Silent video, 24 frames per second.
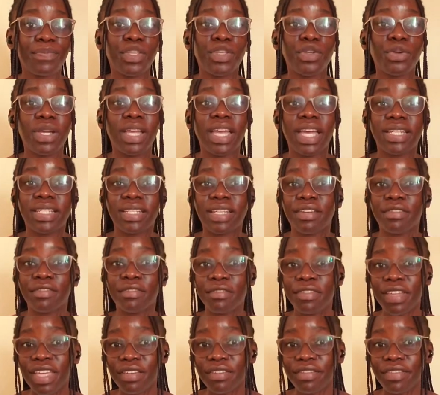you get a
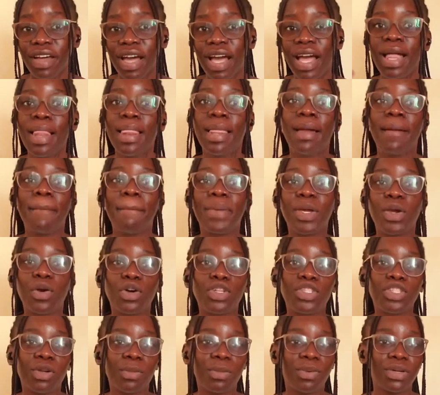fever because
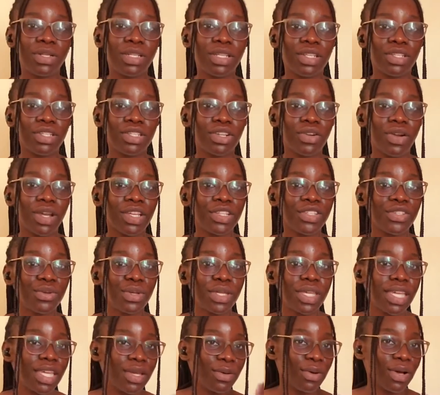your body is trying to
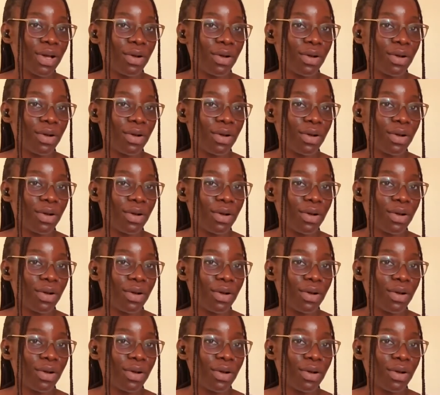kill